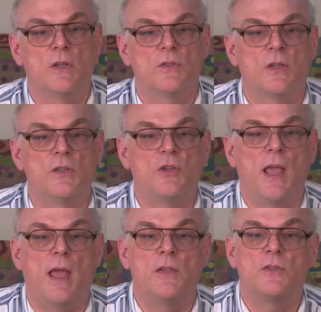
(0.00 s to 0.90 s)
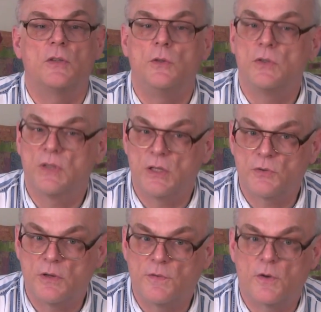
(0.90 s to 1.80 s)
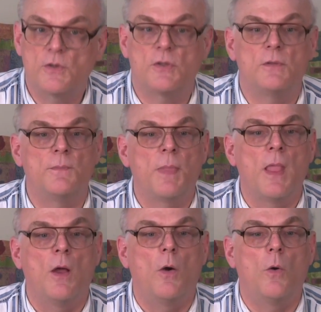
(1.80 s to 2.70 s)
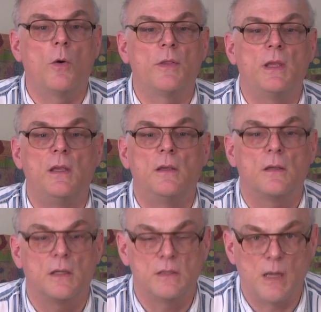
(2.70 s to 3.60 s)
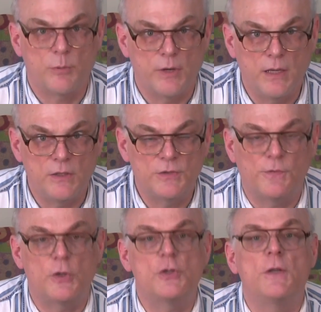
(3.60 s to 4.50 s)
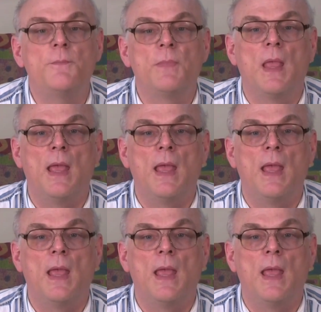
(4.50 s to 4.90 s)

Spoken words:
such as the New Century Version or the Contemporary English Version,